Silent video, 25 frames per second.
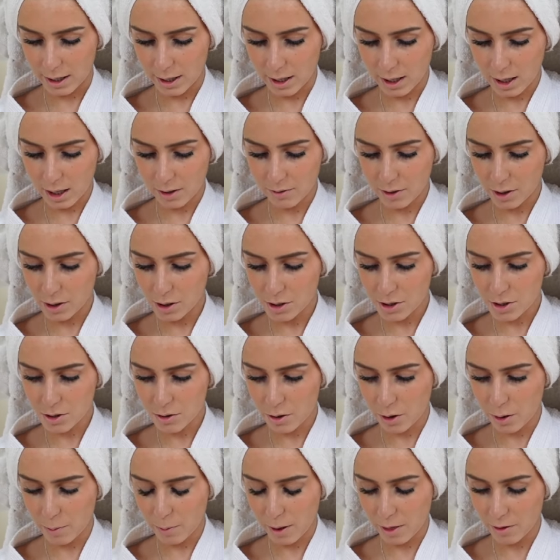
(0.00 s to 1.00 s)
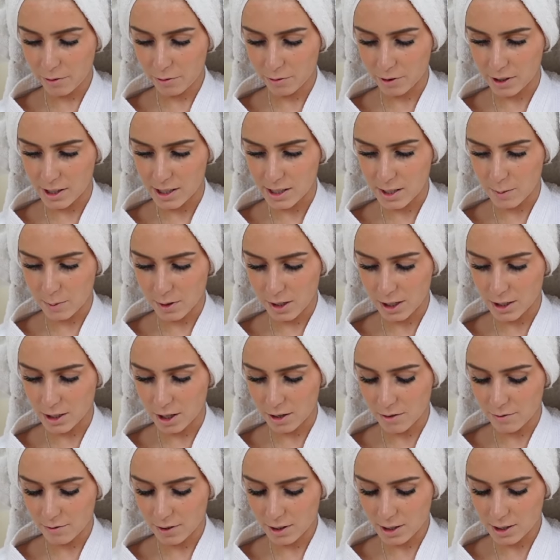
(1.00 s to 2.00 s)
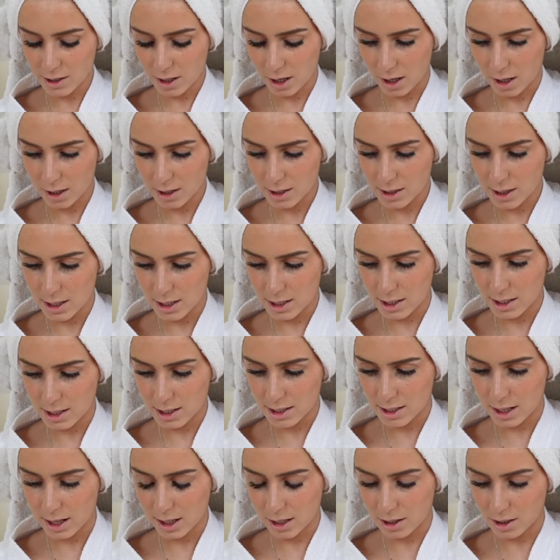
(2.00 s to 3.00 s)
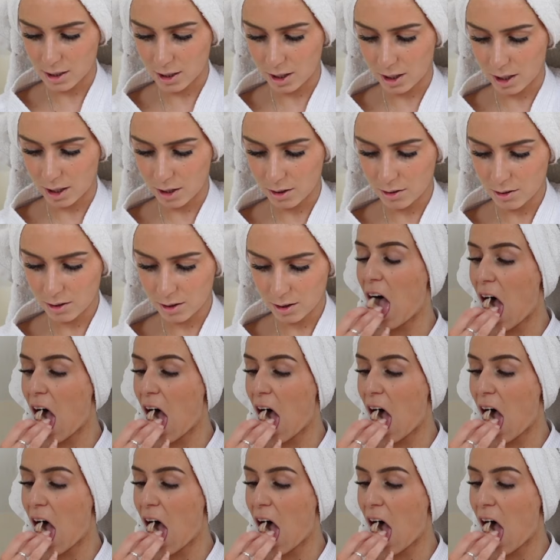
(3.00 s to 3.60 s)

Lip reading: Like, I've only just got them out of the freezer, but they don't feel as hard as they did a second ago.